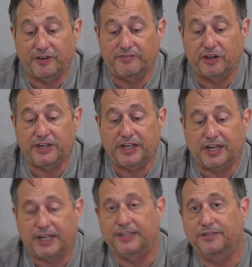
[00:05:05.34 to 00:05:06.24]
very
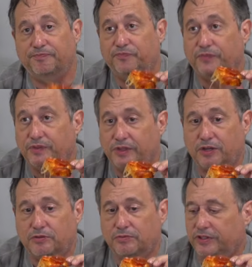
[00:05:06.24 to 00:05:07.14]
hot.
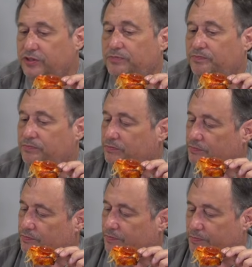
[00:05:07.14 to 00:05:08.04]
The
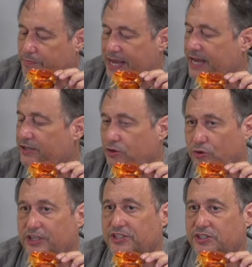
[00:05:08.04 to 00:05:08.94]
pan
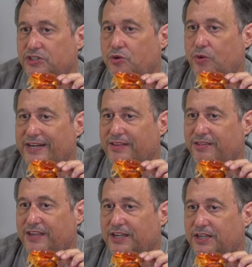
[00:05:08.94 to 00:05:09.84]
crust is quite
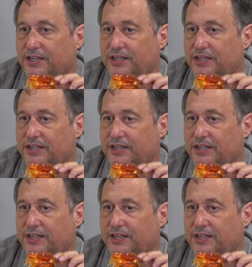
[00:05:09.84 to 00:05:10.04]
thick.